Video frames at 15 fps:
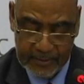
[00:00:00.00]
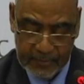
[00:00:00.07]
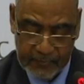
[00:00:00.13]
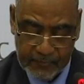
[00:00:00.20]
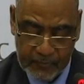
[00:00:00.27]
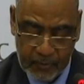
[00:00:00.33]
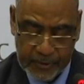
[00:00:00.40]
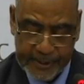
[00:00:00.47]

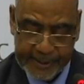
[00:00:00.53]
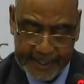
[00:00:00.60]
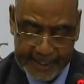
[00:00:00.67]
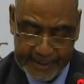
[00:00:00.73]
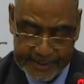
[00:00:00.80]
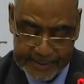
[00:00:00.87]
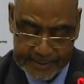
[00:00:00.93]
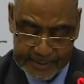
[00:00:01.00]
For
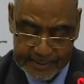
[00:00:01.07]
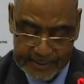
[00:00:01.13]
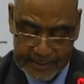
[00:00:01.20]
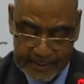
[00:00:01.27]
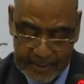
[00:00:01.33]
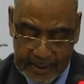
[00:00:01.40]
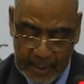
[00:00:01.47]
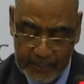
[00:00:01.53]
decades,
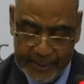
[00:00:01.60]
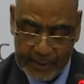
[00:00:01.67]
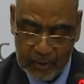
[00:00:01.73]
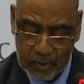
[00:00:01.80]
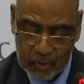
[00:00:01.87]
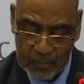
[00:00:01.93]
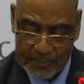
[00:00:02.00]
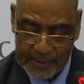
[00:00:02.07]
our
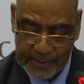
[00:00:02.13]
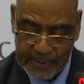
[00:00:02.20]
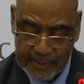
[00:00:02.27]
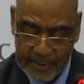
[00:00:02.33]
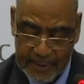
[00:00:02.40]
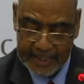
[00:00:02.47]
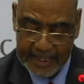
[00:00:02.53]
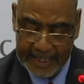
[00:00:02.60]
economy
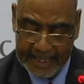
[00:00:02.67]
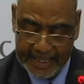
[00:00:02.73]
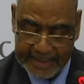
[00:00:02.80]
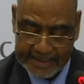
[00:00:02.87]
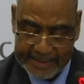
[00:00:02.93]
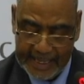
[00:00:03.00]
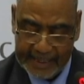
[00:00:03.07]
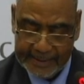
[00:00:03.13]

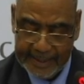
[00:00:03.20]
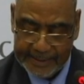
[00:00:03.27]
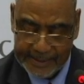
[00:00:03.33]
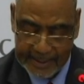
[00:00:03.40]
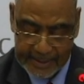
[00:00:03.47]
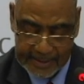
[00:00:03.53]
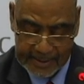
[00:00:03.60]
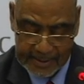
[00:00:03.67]
has
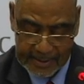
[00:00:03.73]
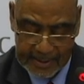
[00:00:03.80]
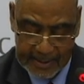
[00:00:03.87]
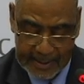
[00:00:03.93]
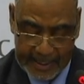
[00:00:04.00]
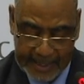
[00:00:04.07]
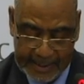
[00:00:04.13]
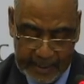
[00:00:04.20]
stagnated
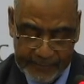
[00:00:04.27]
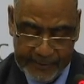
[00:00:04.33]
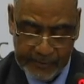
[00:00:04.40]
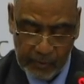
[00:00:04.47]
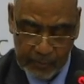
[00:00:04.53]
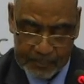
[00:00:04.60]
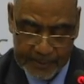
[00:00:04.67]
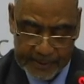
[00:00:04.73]
and our
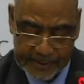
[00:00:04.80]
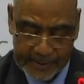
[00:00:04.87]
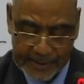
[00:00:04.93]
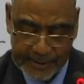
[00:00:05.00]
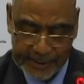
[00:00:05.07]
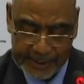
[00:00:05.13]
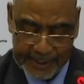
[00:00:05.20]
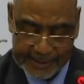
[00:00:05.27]
development
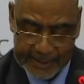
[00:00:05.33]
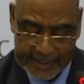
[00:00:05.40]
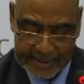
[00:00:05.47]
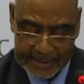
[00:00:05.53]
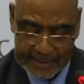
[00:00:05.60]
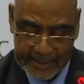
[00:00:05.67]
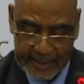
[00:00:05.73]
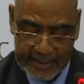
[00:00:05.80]

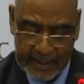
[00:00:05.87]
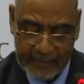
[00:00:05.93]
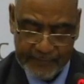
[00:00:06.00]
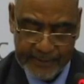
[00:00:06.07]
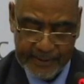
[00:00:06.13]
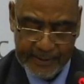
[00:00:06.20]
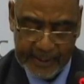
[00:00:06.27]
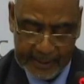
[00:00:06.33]
indicators have
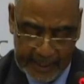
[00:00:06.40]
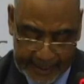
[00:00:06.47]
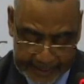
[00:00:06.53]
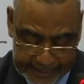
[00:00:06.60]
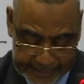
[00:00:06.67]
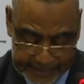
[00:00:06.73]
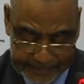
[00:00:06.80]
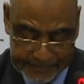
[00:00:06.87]

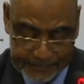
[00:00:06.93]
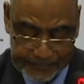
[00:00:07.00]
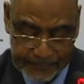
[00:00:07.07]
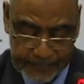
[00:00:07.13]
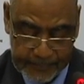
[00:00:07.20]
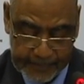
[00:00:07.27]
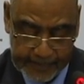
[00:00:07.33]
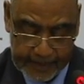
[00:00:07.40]
declined.
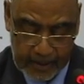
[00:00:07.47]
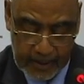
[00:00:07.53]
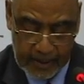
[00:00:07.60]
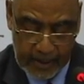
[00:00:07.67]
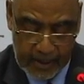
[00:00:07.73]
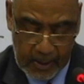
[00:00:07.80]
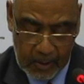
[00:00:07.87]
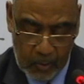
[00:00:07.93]

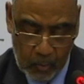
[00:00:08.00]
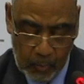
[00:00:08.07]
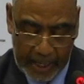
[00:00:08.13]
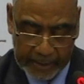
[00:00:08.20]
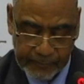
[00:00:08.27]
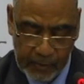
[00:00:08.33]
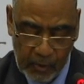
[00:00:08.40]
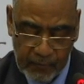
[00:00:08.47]

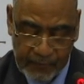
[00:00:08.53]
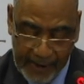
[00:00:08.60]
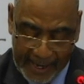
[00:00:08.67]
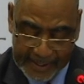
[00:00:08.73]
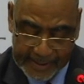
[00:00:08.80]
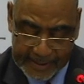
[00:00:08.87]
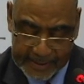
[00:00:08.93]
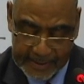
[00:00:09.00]
What we
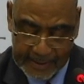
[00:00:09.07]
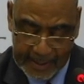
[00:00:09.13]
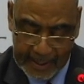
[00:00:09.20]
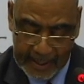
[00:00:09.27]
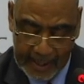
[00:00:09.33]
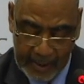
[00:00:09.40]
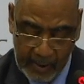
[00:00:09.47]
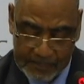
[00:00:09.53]
offered
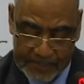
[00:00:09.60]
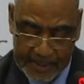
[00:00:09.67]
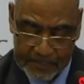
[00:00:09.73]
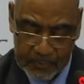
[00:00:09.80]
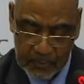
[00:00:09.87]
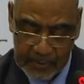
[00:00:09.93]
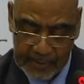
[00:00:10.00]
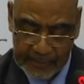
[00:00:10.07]
our
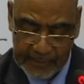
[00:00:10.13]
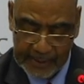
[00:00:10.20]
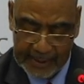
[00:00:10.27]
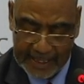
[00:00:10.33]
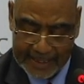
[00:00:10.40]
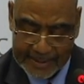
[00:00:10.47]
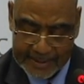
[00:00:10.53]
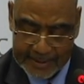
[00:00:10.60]
people in the
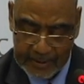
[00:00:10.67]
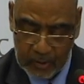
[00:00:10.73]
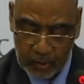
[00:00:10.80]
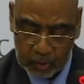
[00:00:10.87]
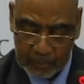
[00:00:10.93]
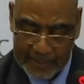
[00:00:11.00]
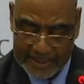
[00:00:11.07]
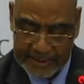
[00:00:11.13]
last
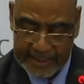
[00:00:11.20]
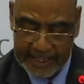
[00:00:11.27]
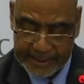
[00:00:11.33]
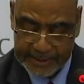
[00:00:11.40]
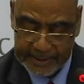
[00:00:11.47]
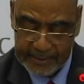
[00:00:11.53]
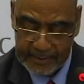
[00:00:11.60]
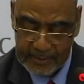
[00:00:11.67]
October's
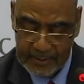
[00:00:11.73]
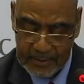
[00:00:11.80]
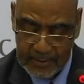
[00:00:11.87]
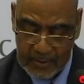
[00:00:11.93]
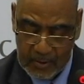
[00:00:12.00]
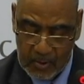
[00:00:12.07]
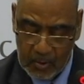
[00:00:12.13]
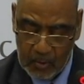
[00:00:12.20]
election
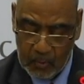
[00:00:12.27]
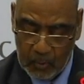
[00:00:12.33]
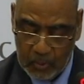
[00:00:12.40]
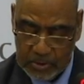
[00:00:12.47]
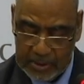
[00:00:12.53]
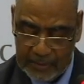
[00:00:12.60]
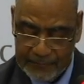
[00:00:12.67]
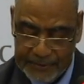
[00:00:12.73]

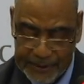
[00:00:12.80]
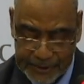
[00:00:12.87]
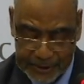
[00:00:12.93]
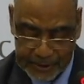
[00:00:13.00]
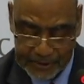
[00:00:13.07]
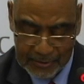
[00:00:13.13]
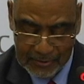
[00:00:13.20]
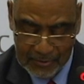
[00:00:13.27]
was the
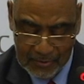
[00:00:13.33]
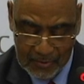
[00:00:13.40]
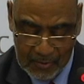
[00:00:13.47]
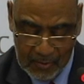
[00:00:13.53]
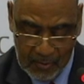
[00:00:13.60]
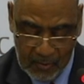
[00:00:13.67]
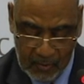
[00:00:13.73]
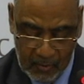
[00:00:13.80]
vision
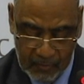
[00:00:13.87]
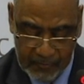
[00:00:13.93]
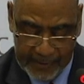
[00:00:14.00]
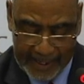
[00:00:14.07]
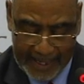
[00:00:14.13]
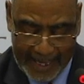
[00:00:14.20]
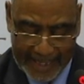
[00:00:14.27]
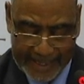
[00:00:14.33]

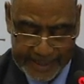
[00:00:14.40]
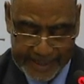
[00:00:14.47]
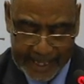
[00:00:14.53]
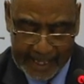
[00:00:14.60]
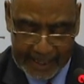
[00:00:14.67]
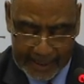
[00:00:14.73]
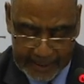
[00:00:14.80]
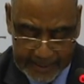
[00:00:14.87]
of
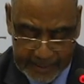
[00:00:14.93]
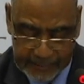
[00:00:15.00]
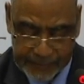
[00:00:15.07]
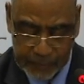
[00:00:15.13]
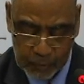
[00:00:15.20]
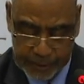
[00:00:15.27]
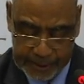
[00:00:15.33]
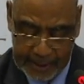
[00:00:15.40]
unshackled
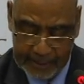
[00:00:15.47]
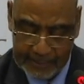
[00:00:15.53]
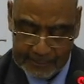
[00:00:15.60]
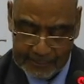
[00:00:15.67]
future